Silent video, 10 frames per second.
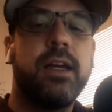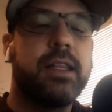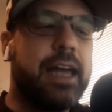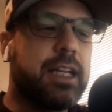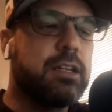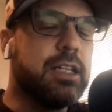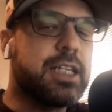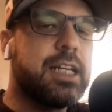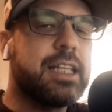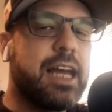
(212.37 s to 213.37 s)
Thanks for
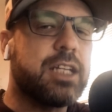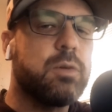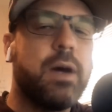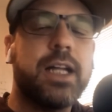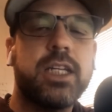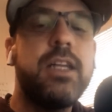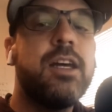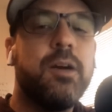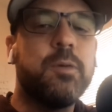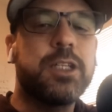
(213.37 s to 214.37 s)
listening. Thanks for watching.
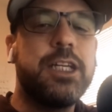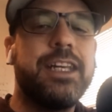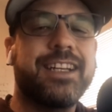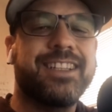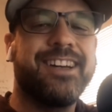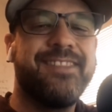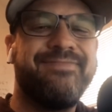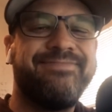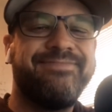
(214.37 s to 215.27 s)
We'll see you next time.